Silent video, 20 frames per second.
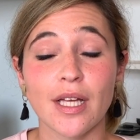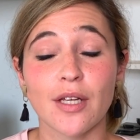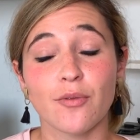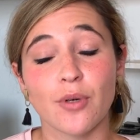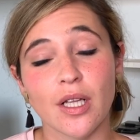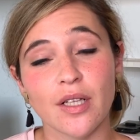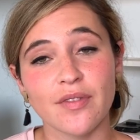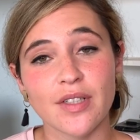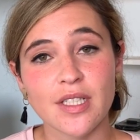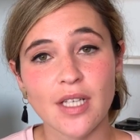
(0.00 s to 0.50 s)
and
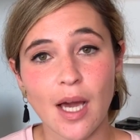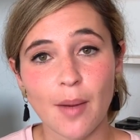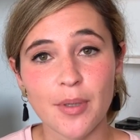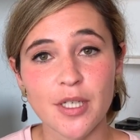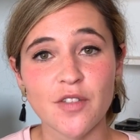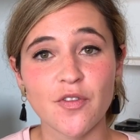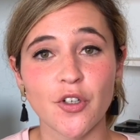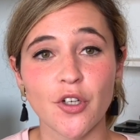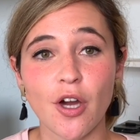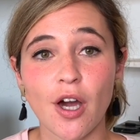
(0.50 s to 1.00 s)
relevant
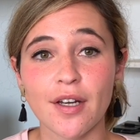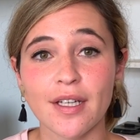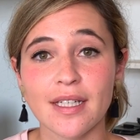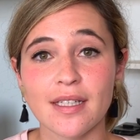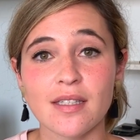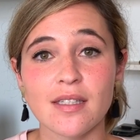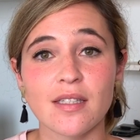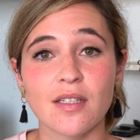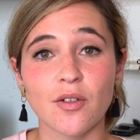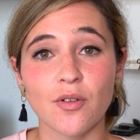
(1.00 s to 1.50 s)
topics for your
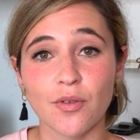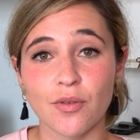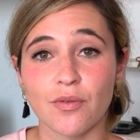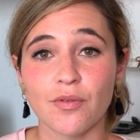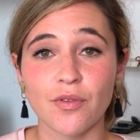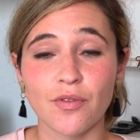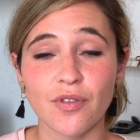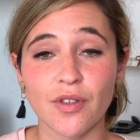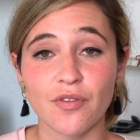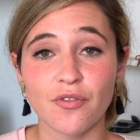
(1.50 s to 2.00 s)
audience, so
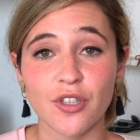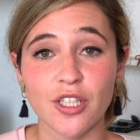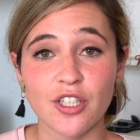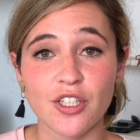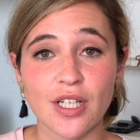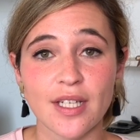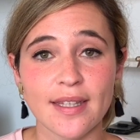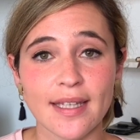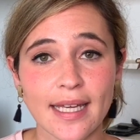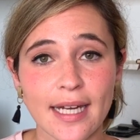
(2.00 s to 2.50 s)
feel free to
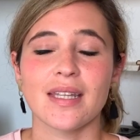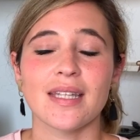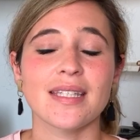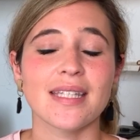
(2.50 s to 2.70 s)
check that out.